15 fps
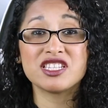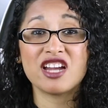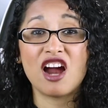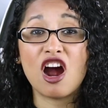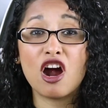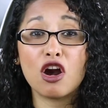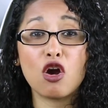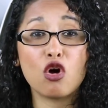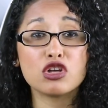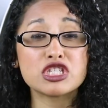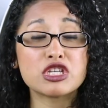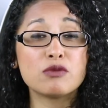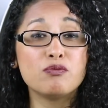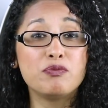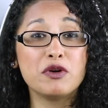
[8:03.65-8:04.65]
there are
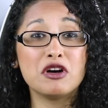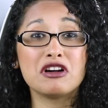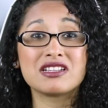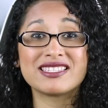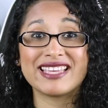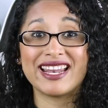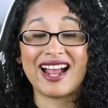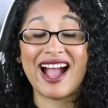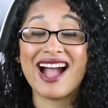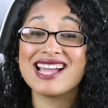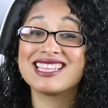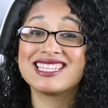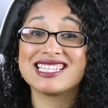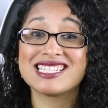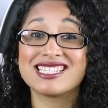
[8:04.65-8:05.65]
also books that I
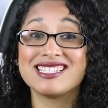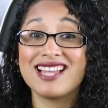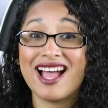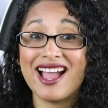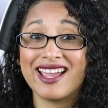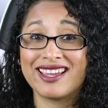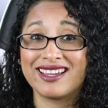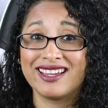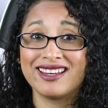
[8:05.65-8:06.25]
dislike,